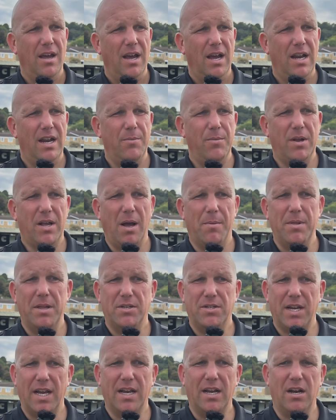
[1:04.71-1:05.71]
And then we come at the
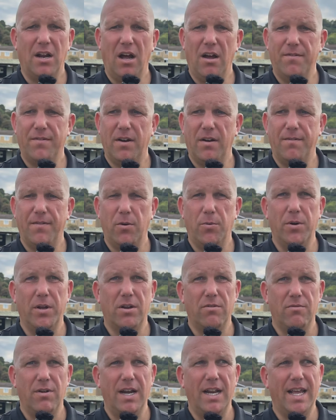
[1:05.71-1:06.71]
second half and I feel we
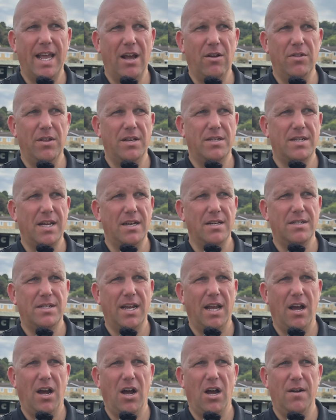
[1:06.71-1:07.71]
can really get on the
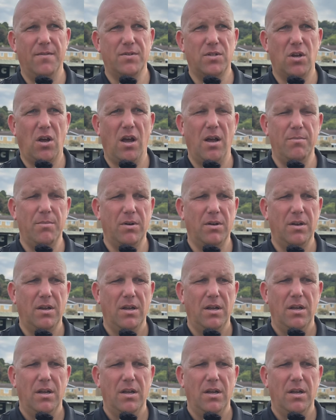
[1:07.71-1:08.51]
ascendancy at half time, and